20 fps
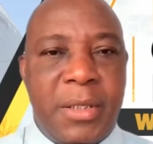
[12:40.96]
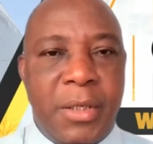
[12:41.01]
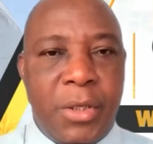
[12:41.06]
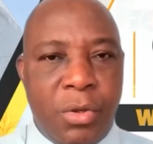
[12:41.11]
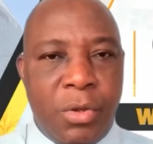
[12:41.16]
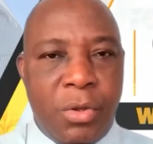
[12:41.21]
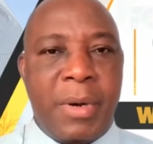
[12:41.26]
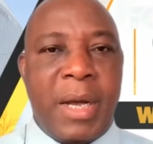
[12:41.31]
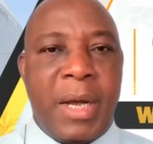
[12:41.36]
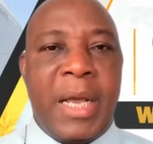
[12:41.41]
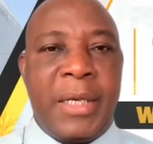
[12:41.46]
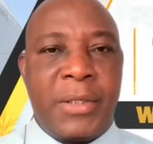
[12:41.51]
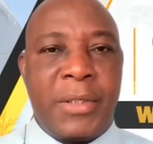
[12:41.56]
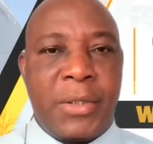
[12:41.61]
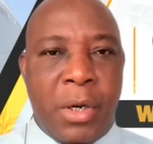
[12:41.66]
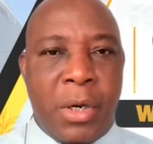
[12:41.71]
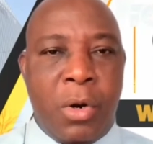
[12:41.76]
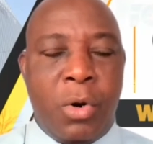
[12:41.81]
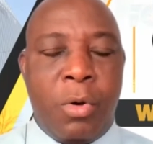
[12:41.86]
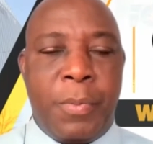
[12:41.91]
new
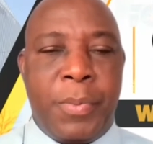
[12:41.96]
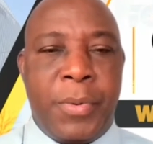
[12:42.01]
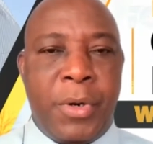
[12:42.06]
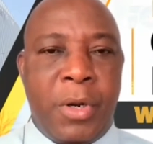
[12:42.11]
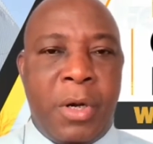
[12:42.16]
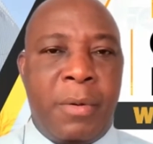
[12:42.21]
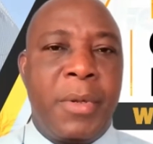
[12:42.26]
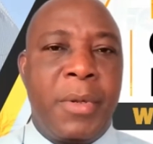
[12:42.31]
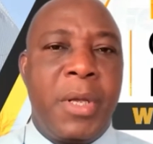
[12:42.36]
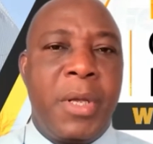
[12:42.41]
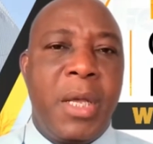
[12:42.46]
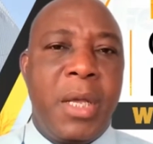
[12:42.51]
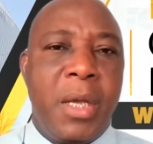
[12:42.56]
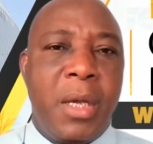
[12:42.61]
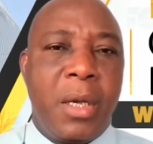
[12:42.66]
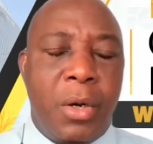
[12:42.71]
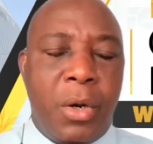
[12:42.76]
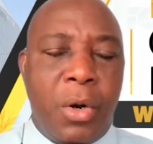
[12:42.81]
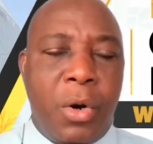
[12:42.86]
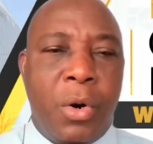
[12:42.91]
mines, all open up.
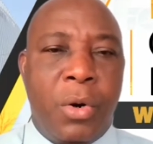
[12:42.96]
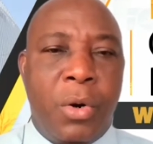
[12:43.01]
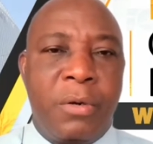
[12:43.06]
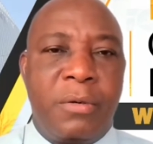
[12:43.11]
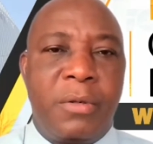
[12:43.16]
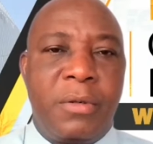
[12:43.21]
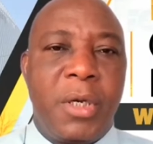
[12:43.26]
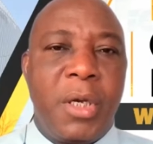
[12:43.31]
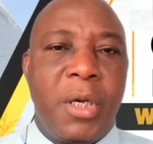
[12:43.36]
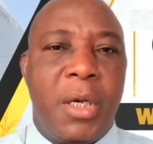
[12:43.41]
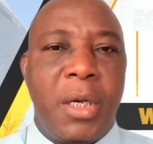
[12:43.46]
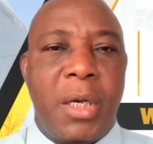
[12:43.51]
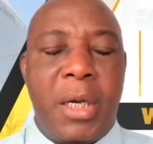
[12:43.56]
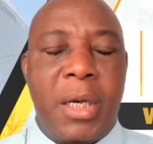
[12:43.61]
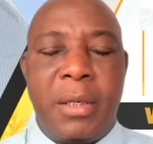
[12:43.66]
Gold,